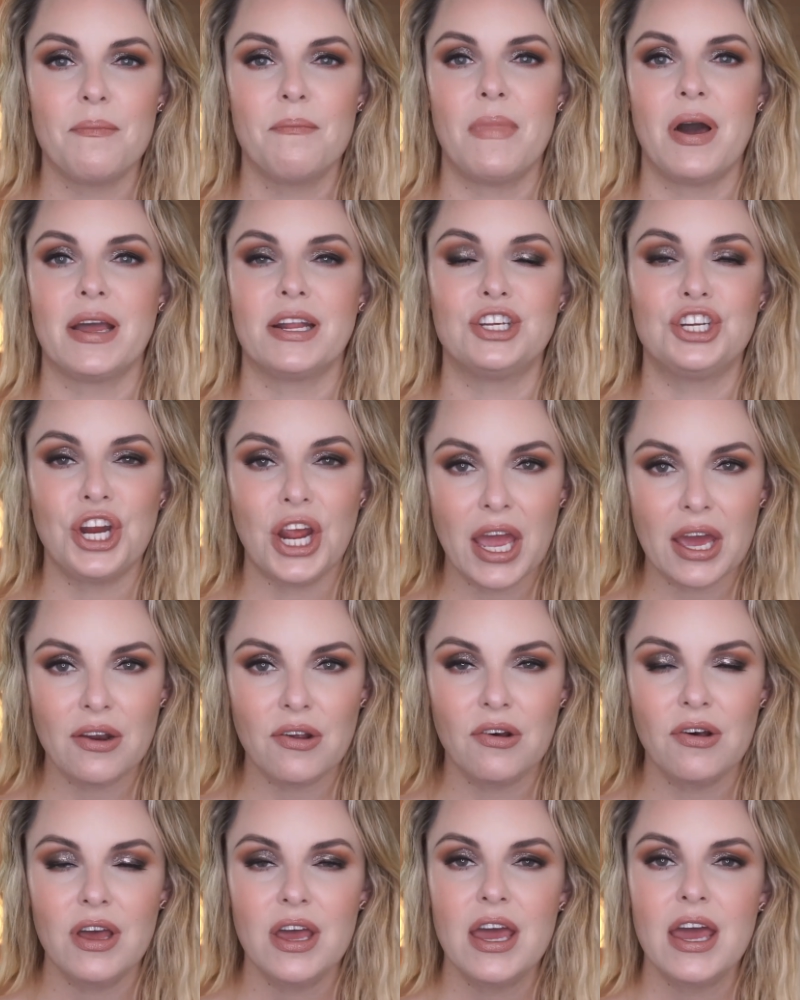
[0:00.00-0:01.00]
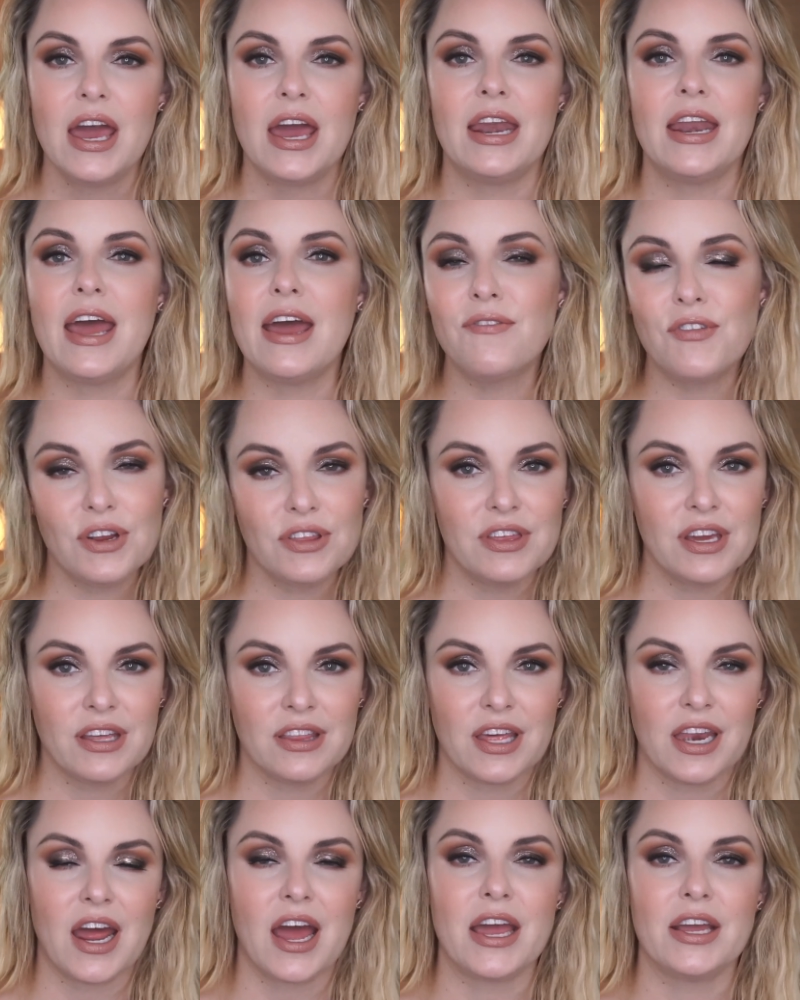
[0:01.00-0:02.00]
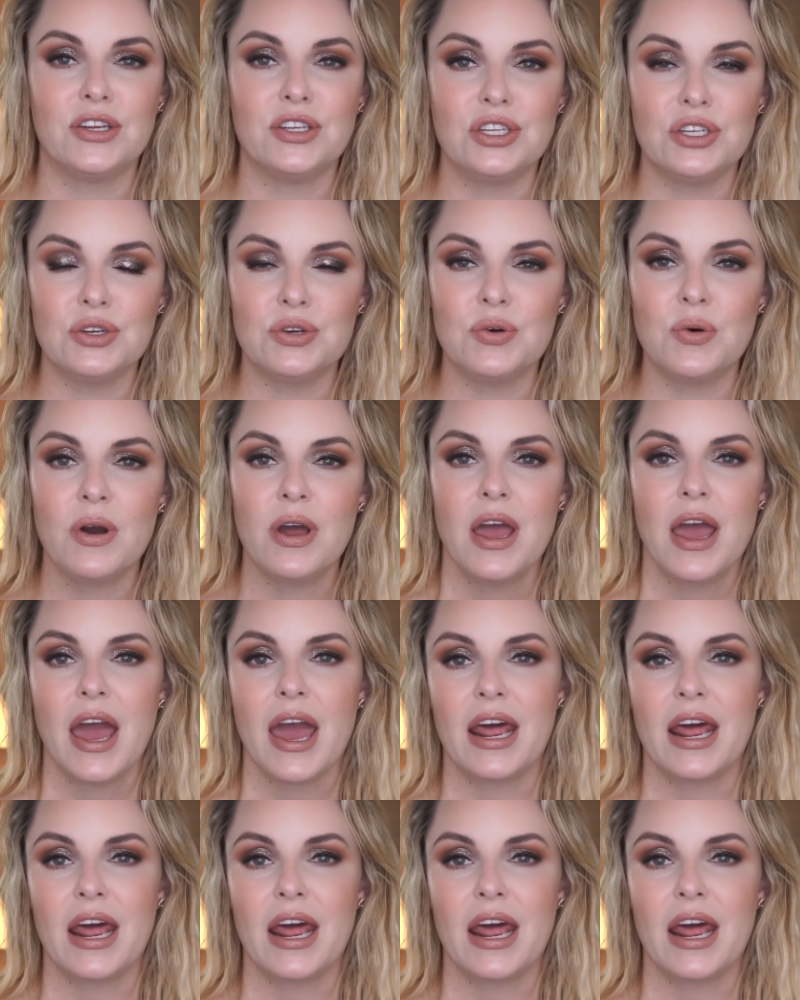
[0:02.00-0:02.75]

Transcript: my channel, and everything that I do.